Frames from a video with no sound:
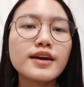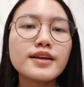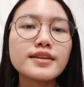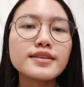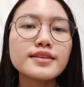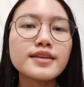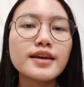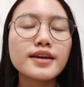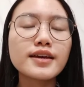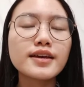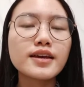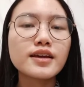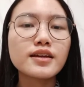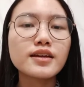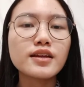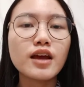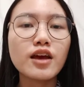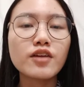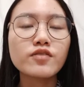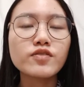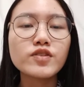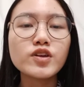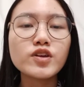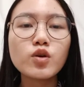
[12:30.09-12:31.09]
they can
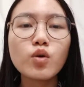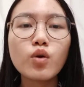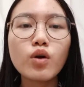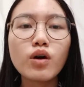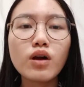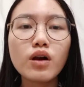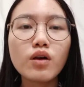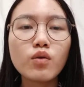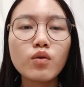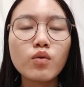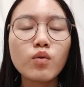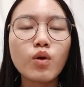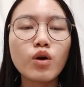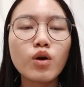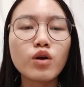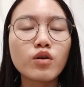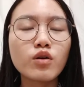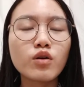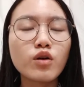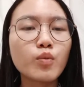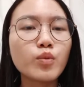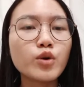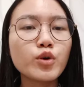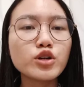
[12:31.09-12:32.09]
have equal work
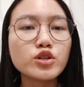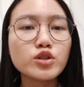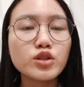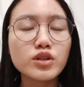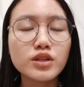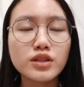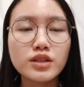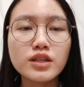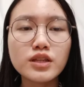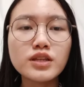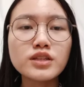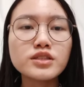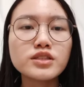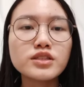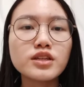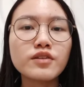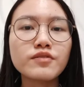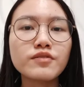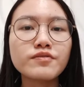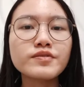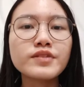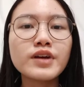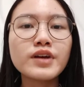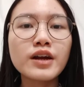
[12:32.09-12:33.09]
opportunities
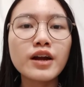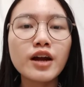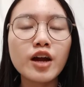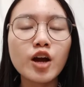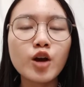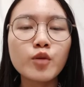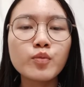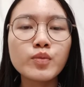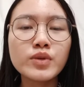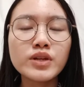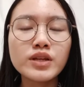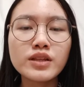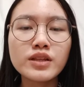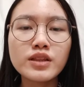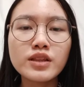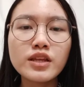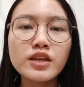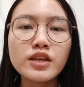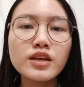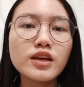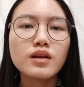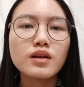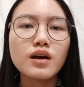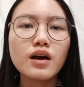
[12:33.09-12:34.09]
if their ability